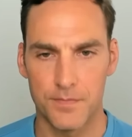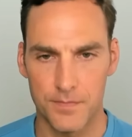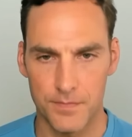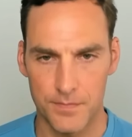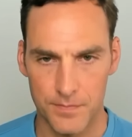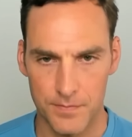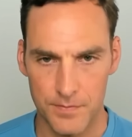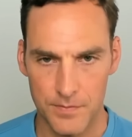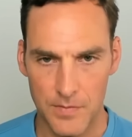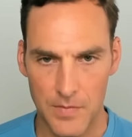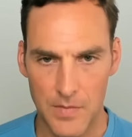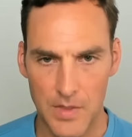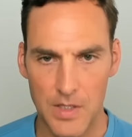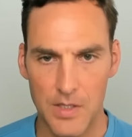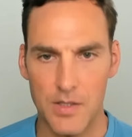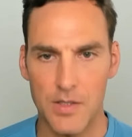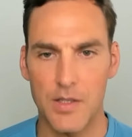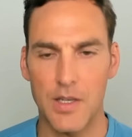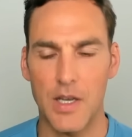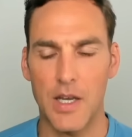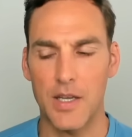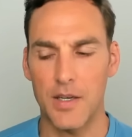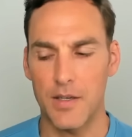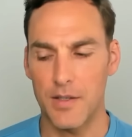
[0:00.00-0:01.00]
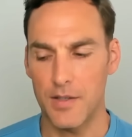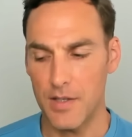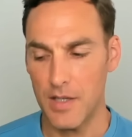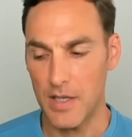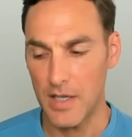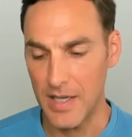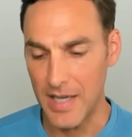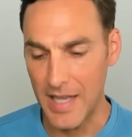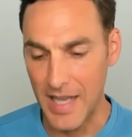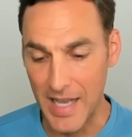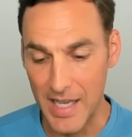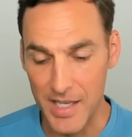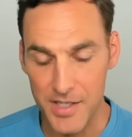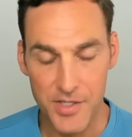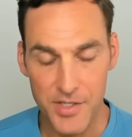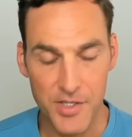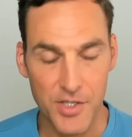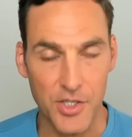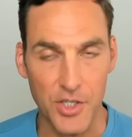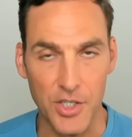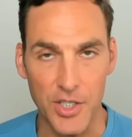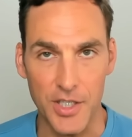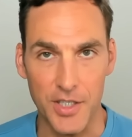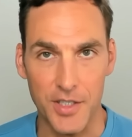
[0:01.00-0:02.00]
So, not as
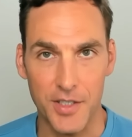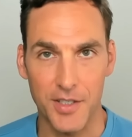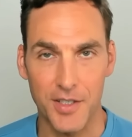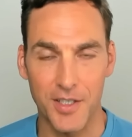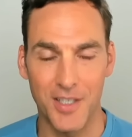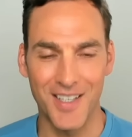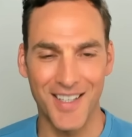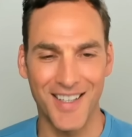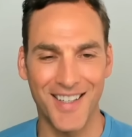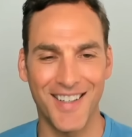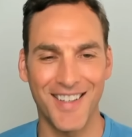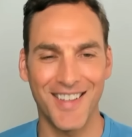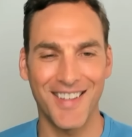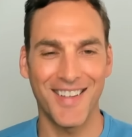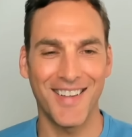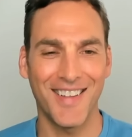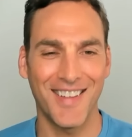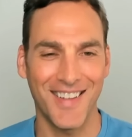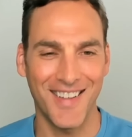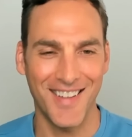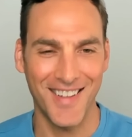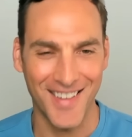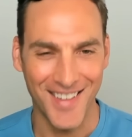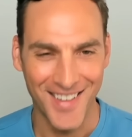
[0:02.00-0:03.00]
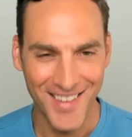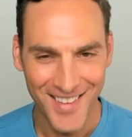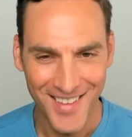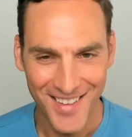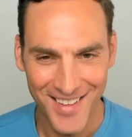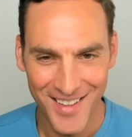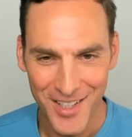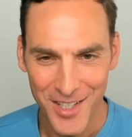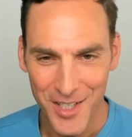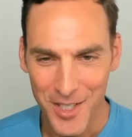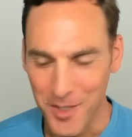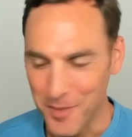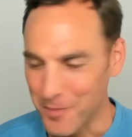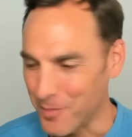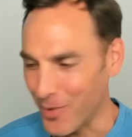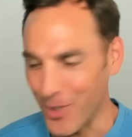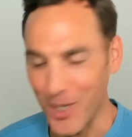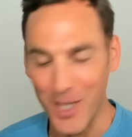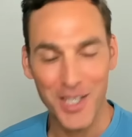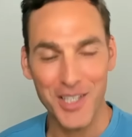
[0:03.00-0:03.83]
good. Not as good. It is still going to be good.